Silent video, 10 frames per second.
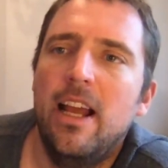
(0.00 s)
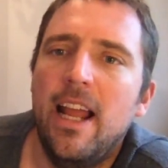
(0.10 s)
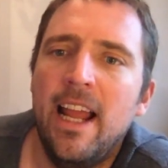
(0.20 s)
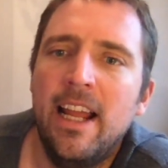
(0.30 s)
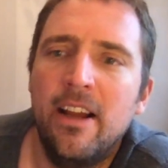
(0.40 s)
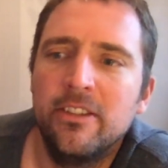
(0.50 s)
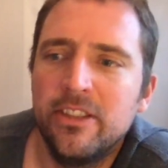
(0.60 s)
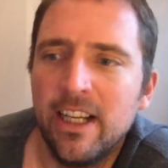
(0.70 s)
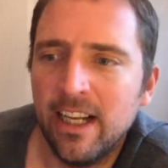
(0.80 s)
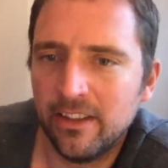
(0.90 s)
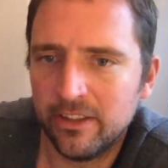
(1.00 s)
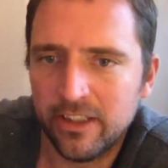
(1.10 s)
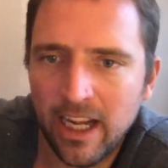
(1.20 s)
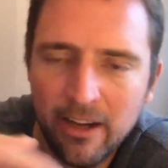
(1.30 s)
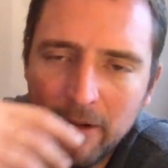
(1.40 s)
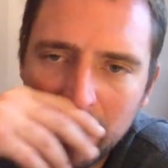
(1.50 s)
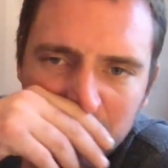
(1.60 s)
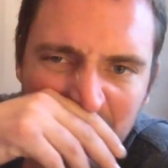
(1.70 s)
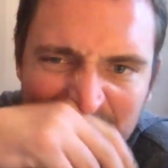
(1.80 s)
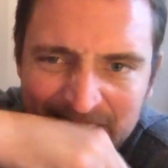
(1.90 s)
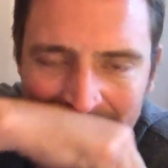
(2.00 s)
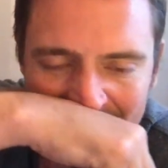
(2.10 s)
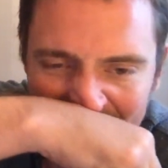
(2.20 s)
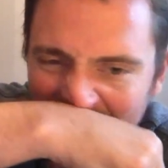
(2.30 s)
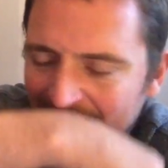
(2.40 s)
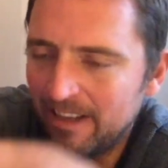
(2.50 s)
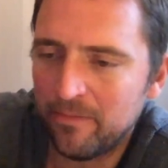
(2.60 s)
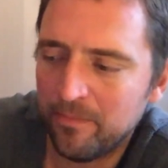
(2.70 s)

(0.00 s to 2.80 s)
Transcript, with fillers: And I was checking out the chat while I was watching that, and uh,